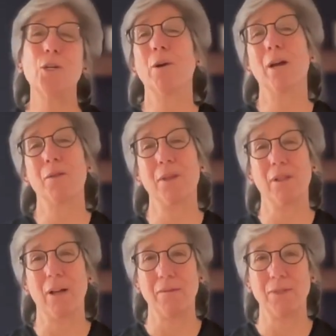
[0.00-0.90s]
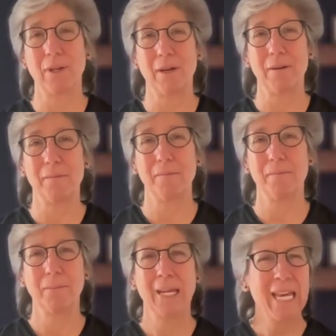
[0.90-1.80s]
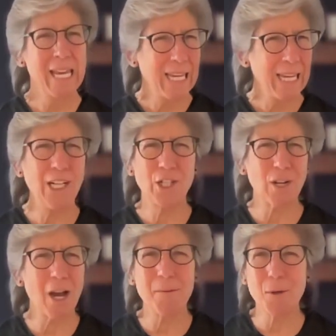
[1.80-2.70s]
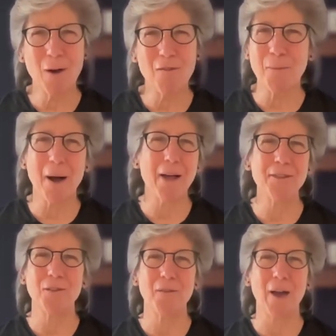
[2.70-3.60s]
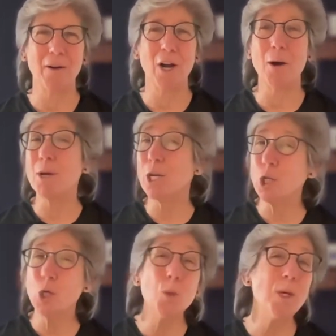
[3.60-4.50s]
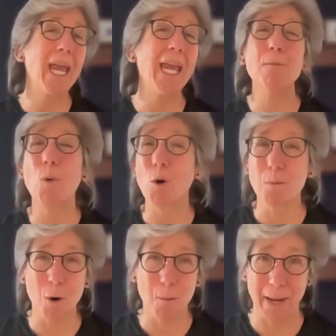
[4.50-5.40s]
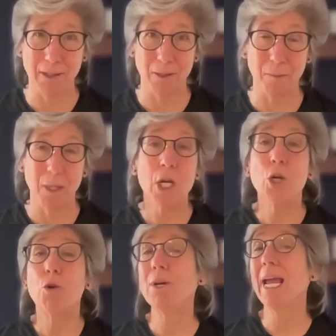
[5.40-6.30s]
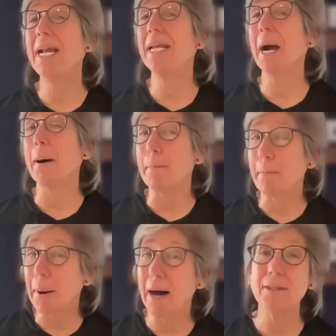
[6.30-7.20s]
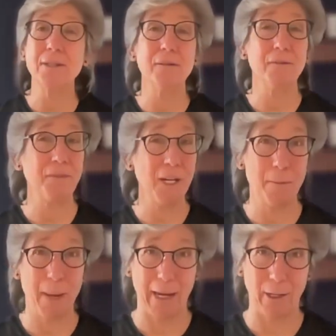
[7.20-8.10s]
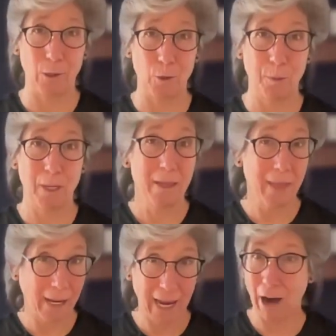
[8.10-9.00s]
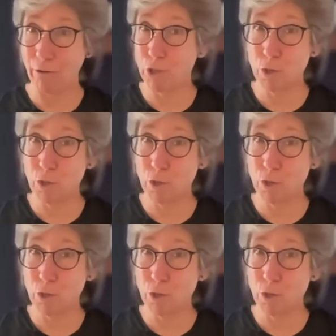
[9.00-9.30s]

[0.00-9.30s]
healthy lifestyle. Each time you have a positive outcome, you gain more momentum, creating a positive feedback loop that carries you